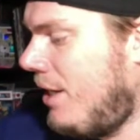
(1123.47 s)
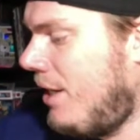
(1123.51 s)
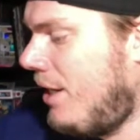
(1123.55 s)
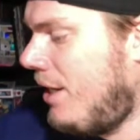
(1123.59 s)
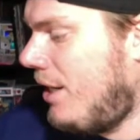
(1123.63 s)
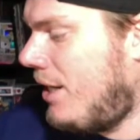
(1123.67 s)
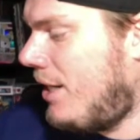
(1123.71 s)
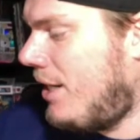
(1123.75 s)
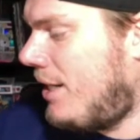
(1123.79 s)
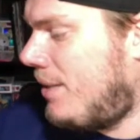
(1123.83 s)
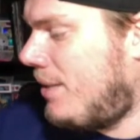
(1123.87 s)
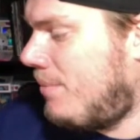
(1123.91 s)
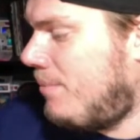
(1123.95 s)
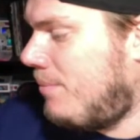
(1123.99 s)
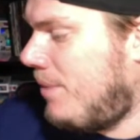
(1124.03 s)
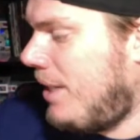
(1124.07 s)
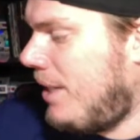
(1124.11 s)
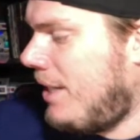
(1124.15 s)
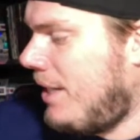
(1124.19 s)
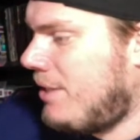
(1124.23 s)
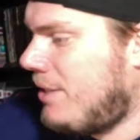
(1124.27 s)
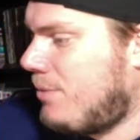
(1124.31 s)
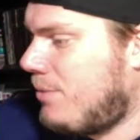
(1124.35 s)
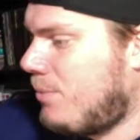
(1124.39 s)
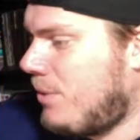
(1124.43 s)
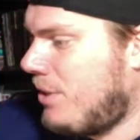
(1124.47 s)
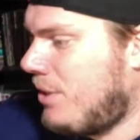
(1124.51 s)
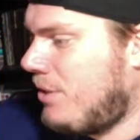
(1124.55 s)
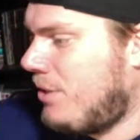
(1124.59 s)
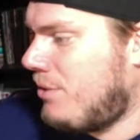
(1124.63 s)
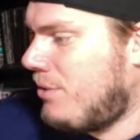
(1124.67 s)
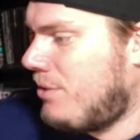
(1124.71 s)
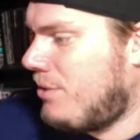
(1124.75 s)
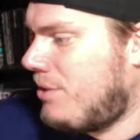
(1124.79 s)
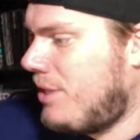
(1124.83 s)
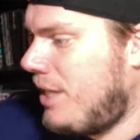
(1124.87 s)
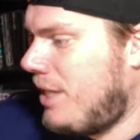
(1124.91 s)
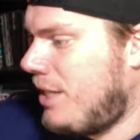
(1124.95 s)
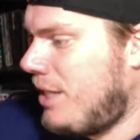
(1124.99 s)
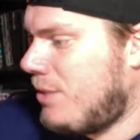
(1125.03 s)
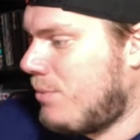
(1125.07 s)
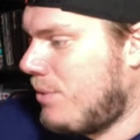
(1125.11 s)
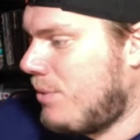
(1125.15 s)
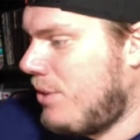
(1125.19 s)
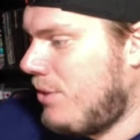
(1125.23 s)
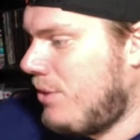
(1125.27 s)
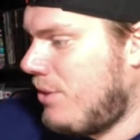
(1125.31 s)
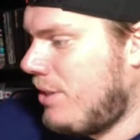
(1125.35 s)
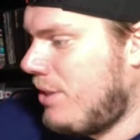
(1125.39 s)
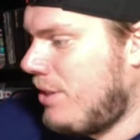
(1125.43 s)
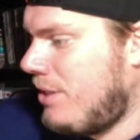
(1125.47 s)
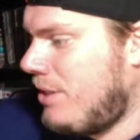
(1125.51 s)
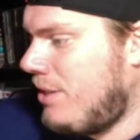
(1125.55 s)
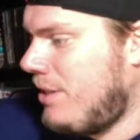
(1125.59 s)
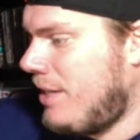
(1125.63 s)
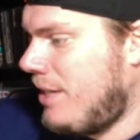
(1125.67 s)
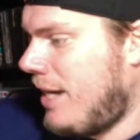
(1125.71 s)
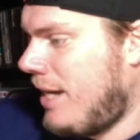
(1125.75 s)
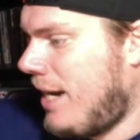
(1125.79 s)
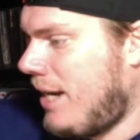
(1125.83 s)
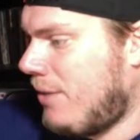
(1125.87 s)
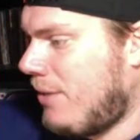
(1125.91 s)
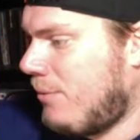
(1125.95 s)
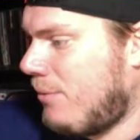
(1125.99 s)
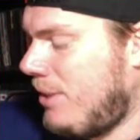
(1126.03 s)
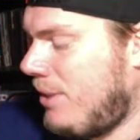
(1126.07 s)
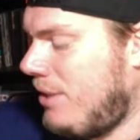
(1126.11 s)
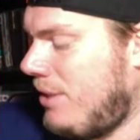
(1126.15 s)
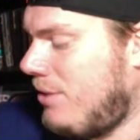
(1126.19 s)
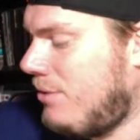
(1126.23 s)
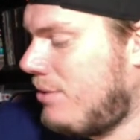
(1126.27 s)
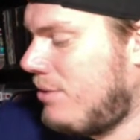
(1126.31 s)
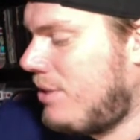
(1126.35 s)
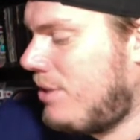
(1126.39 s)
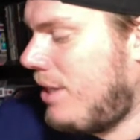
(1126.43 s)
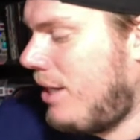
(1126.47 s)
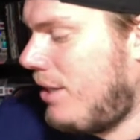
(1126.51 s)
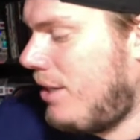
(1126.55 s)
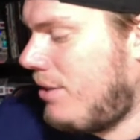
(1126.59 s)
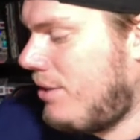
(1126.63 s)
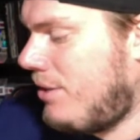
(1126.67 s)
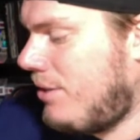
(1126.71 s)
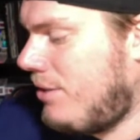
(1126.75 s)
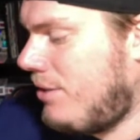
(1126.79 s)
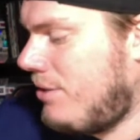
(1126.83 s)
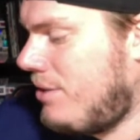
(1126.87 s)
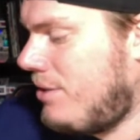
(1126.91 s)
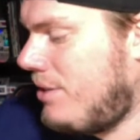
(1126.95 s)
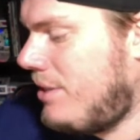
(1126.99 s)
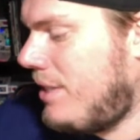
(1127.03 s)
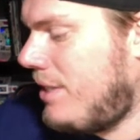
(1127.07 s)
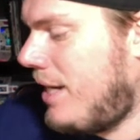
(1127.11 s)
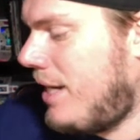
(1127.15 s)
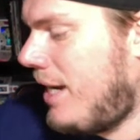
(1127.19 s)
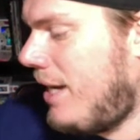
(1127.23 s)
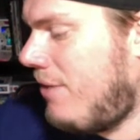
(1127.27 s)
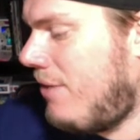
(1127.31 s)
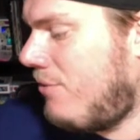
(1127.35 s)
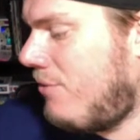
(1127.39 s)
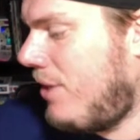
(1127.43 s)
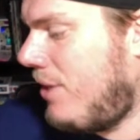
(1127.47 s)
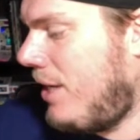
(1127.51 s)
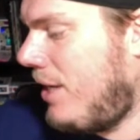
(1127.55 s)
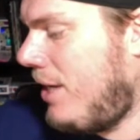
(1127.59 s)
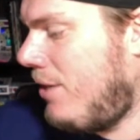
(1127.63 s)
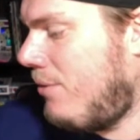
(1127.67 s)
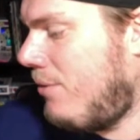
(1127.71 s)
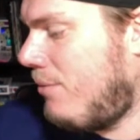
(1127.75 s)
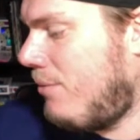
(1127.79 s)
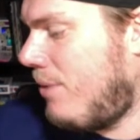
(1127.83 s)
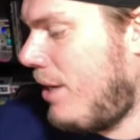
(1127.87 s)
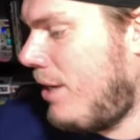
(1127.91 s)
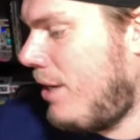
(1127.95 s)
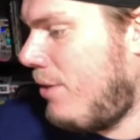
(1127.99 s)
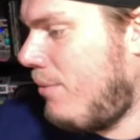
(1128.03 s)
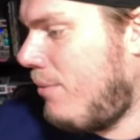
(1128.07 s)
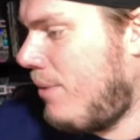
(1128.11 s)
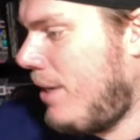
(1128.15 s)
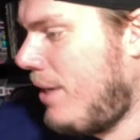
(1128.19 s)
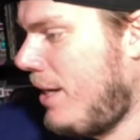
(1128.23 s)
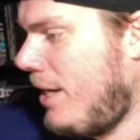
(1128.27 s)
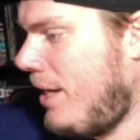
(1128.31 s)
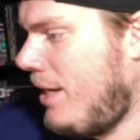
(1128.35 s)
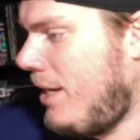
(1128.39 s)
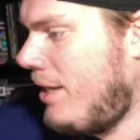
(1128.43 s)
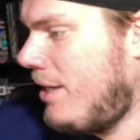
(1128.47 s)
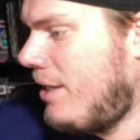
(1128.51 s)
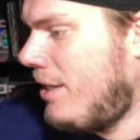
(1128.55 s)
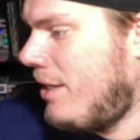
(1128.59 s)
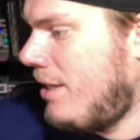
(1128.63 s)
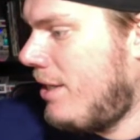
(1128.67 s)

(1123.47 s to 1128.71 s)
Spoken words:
And it's one of those things where you could not read those characters, dive in right away,